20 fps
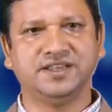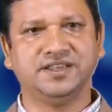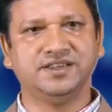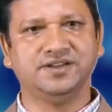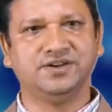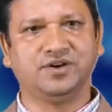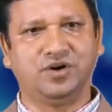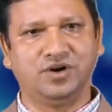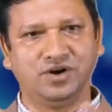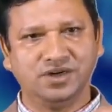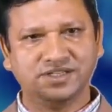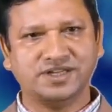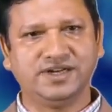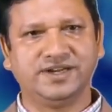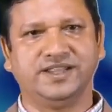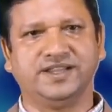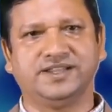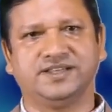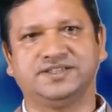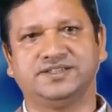in all the
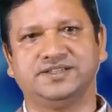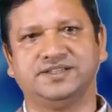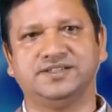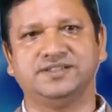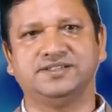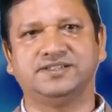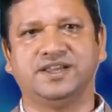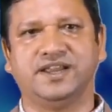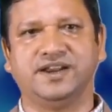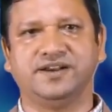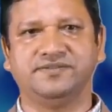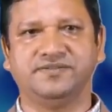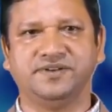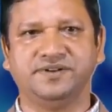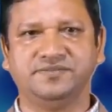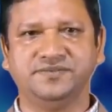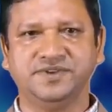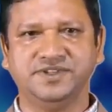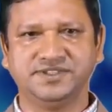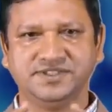directions, and
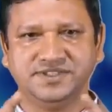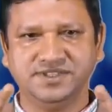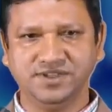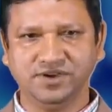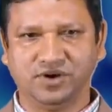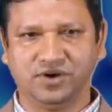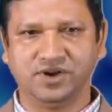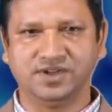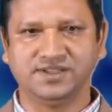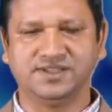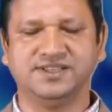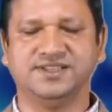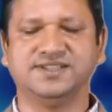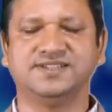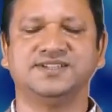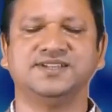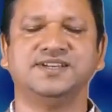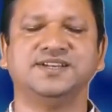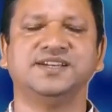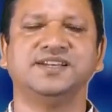when we see all
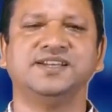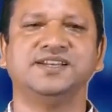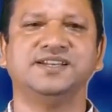this,